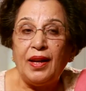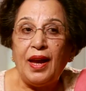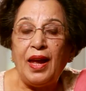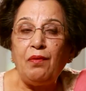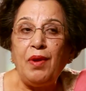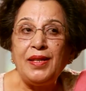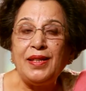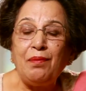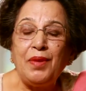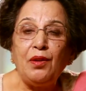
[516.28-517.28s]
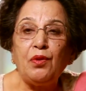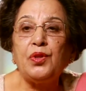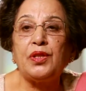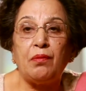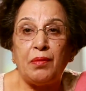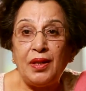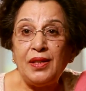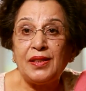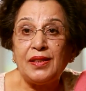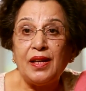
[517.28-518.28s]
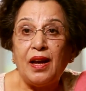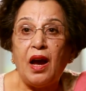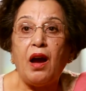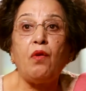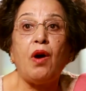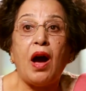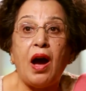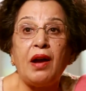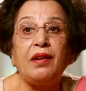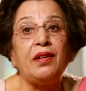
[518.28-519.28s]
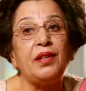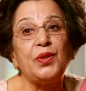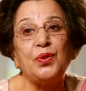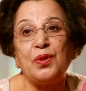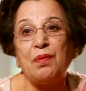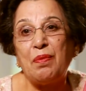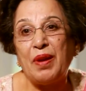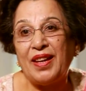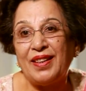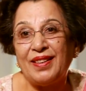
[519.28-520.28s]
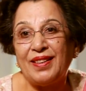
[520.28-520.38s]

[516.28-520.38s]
And when something goes amiss, how hard it is to repair.